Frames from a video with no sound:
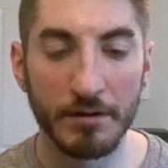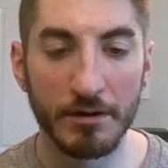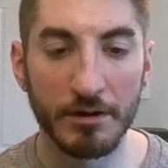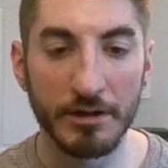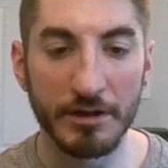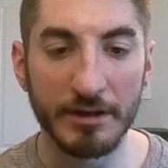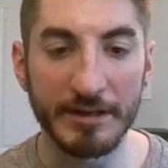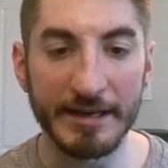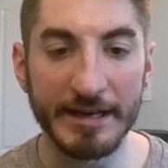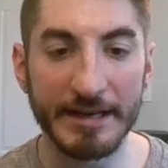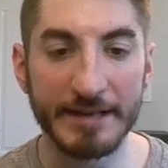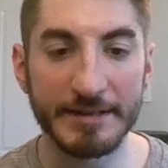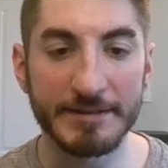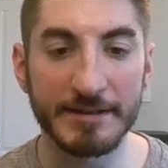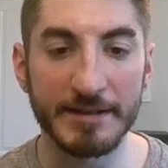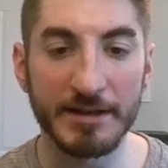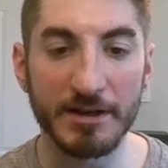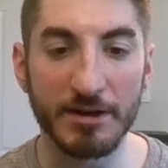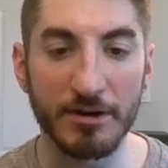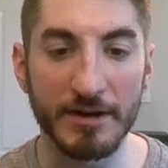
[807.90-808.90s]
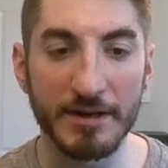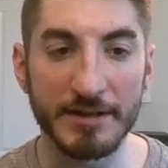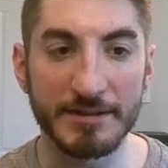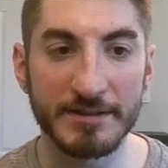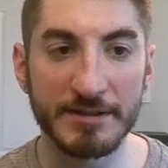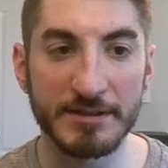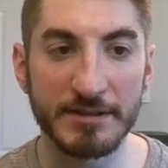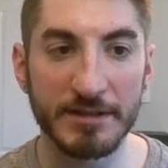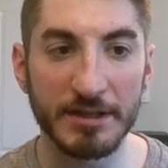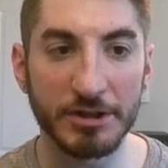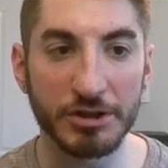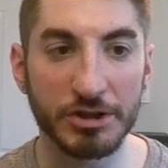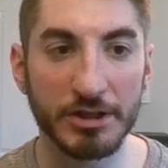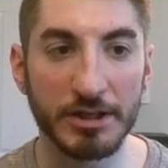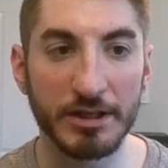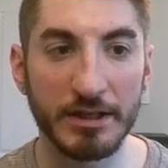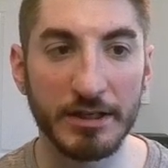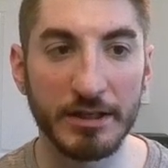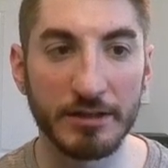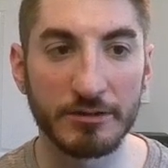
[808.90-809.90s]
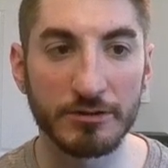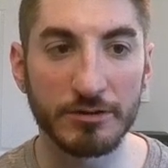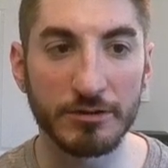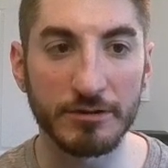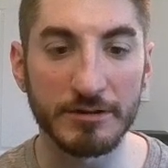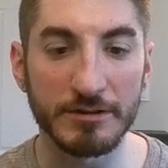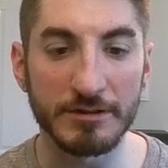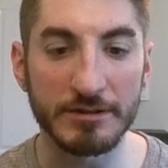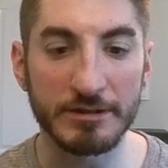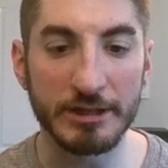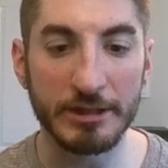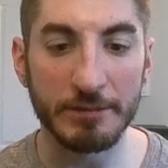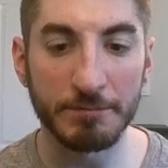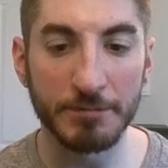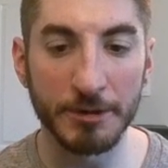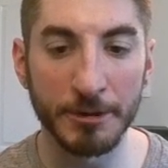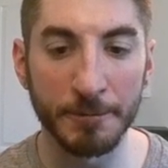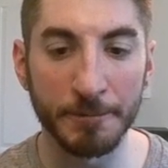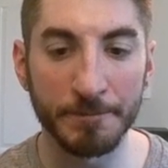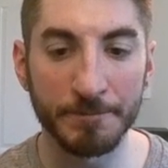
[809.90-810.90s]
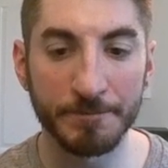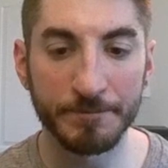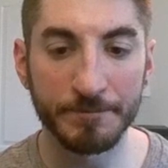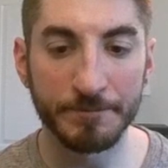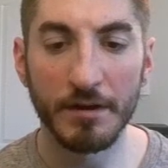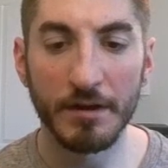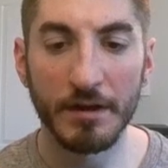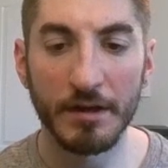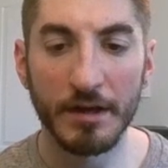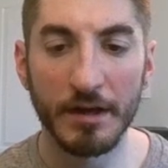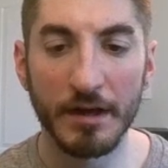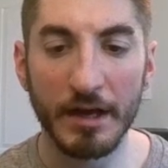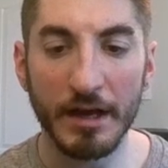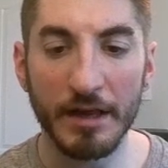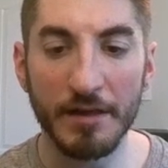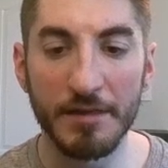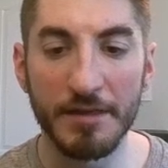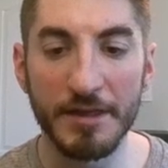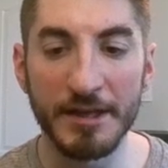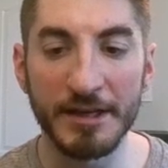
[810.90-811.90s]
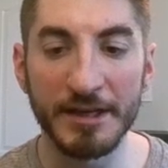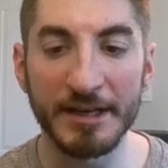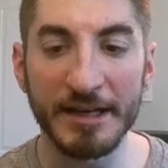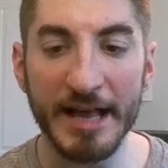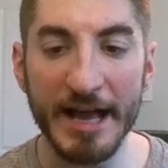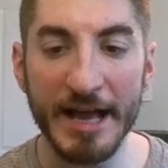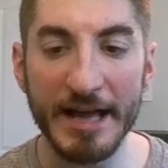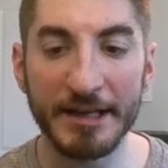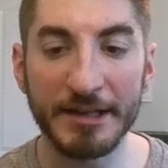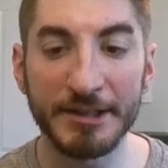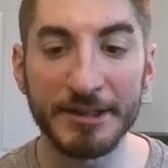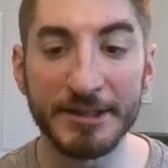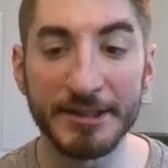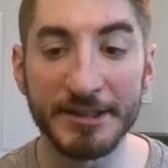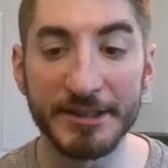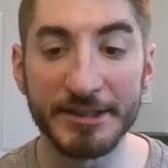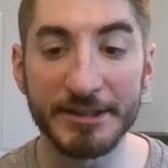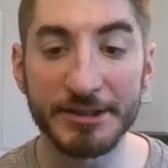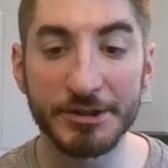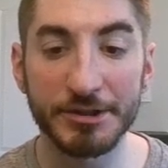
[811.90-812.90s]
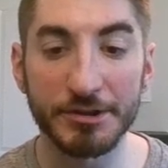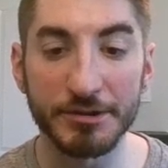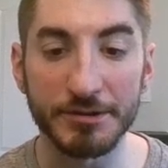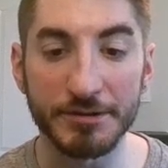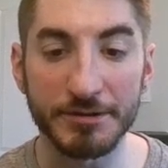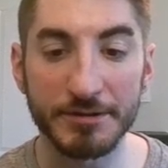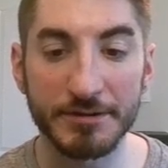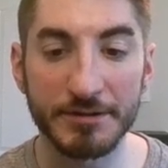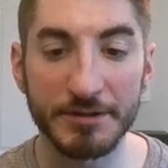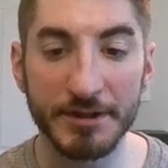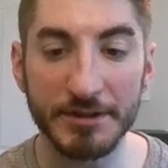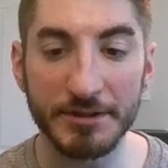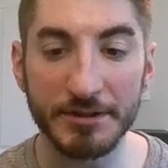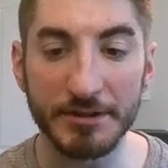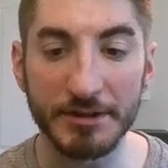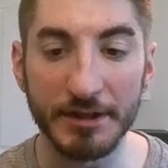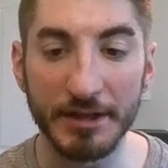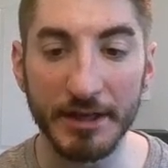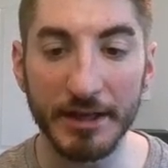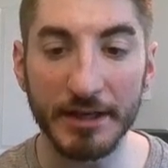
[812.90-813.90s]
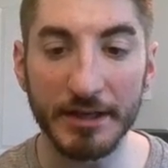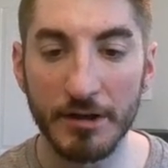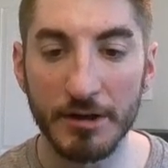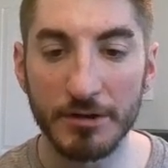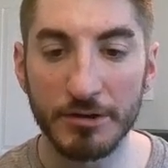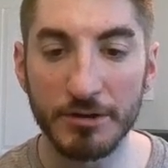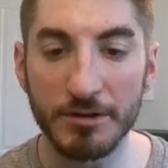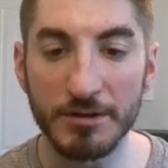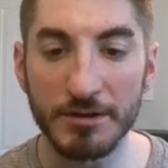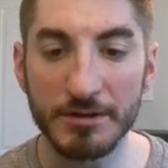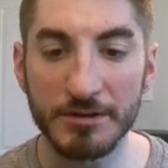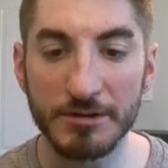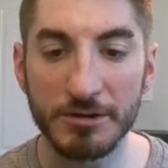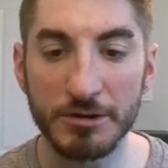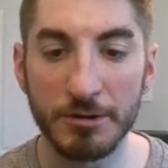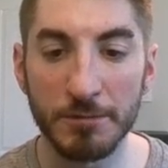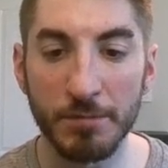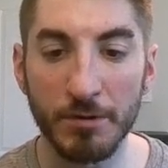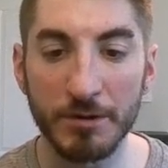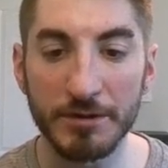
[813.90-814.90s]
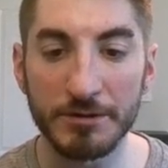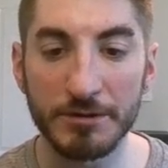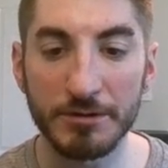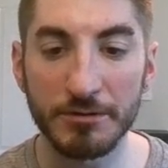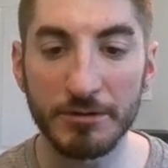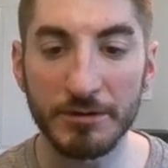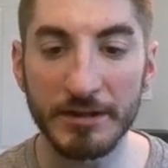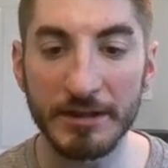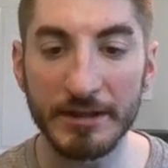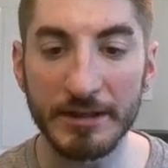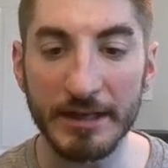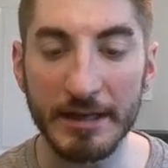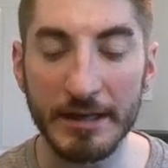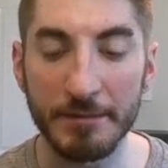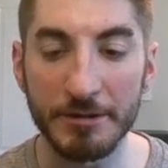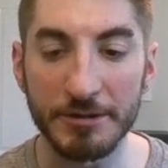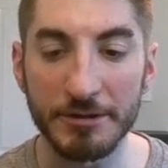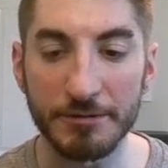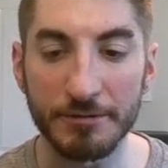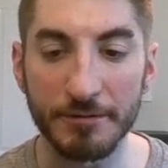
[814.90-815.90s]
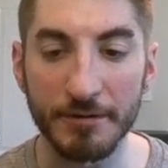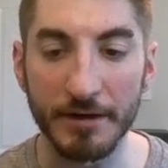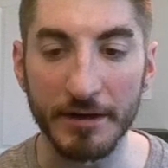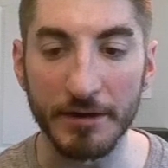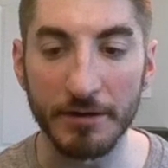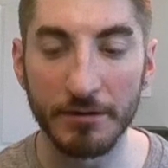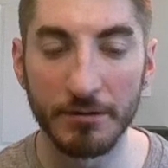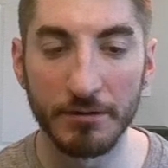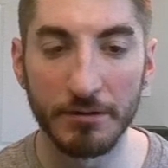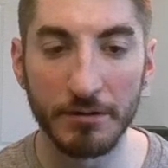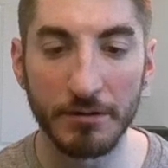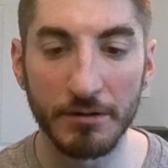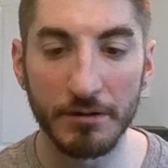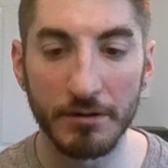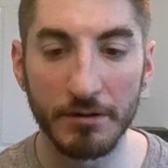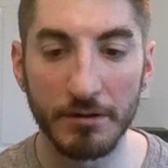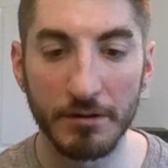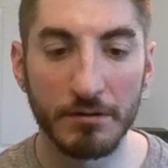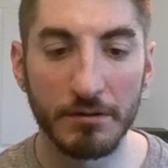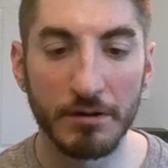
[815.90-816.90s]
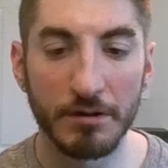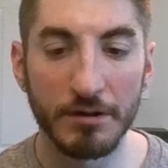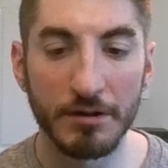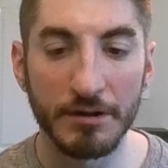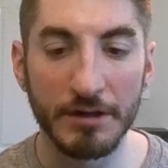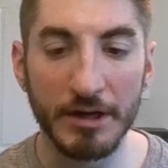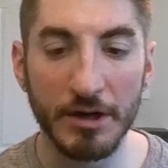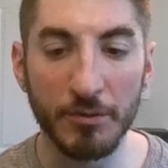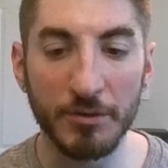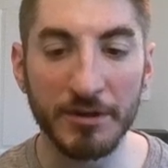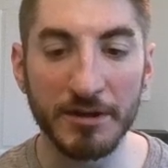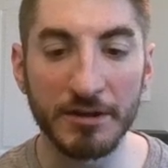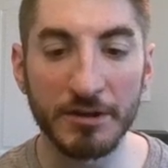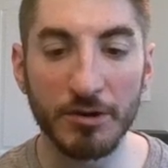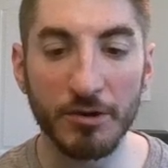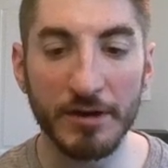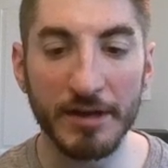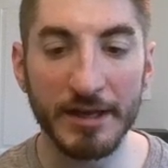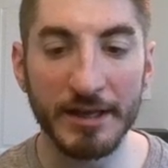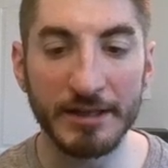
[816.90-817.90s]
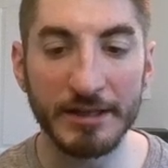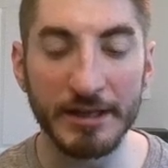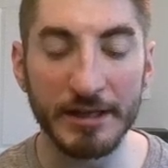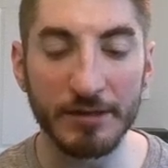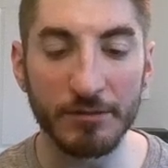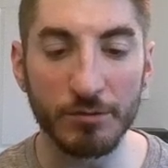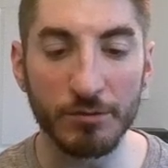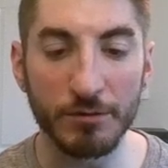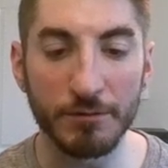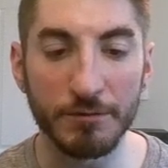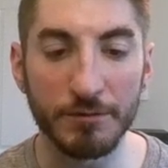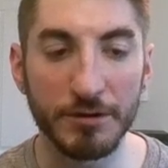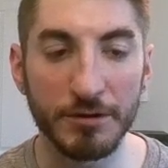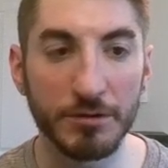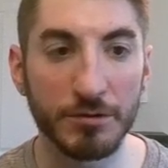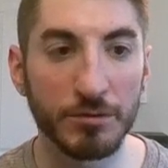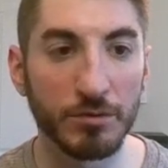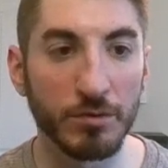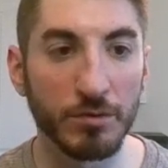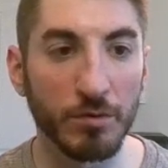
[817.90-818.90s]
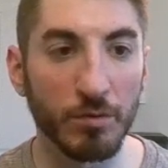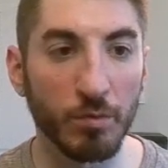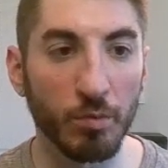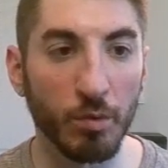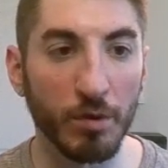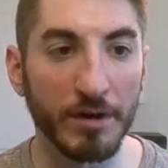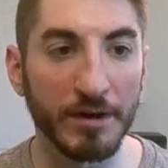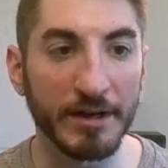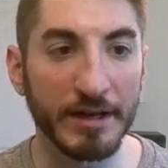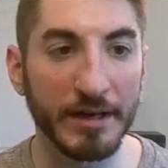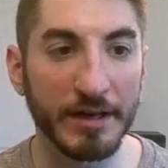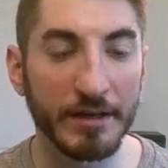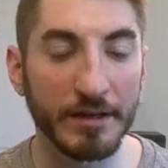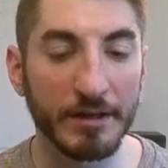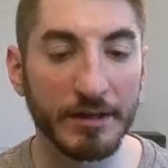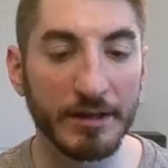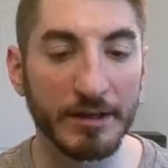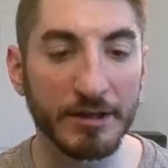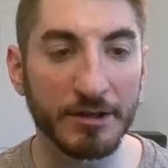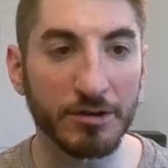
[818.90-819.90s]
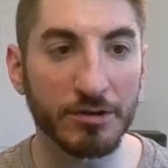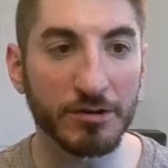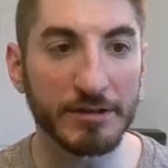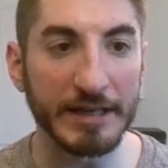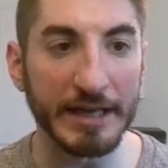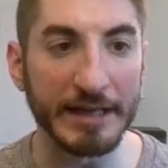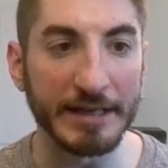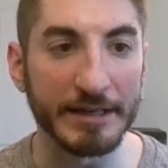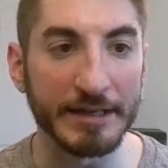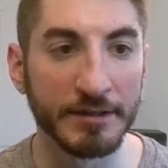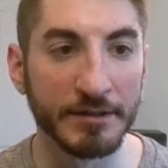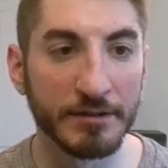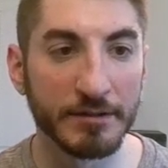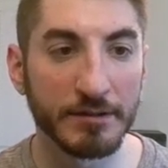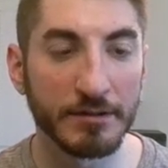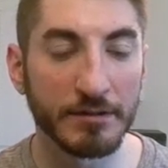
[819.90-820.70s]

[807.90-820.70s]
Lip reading: It adds in our SSH key to this template, and then it added an additional 6 gig to this 2.2 gig image file. Now we can go ahead and review what it created.